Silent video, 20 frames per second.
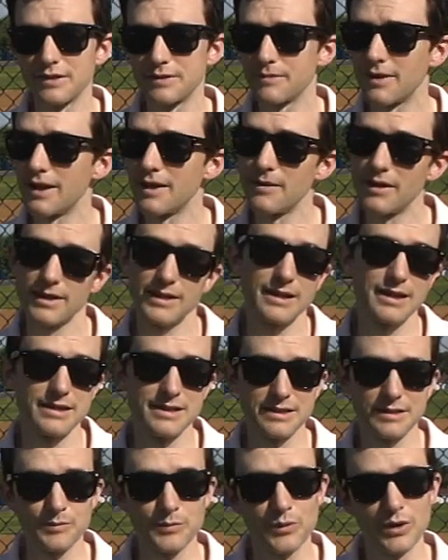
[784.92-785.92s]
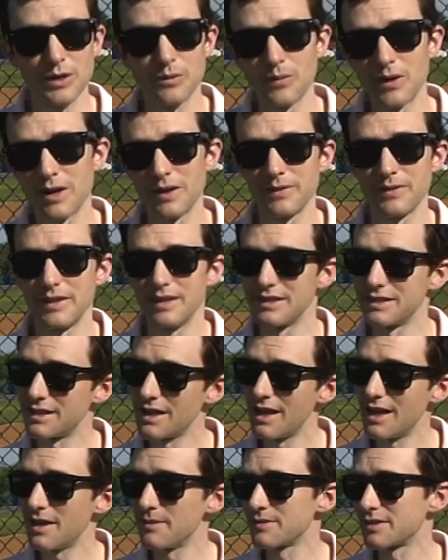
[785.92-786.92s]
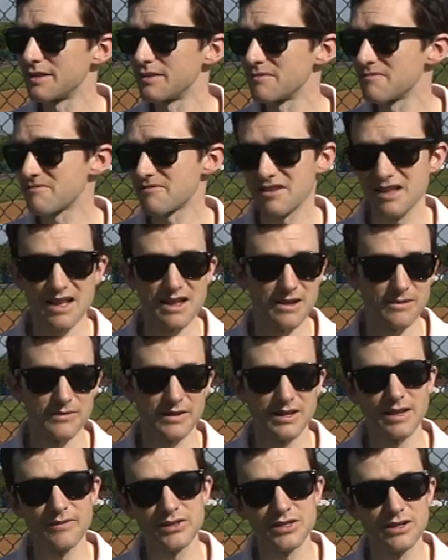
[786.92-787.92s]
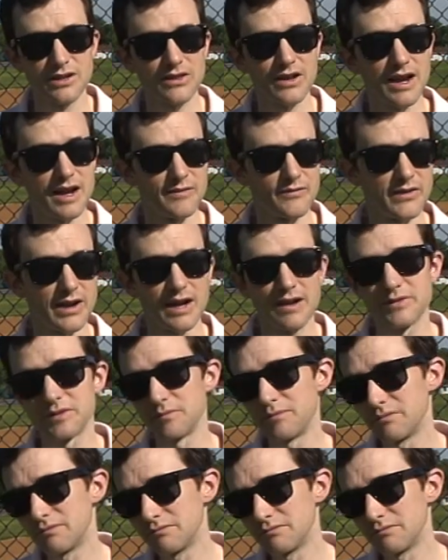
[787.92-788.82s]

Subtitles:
because my kids did pretty well in the exams, and we give each other high fives.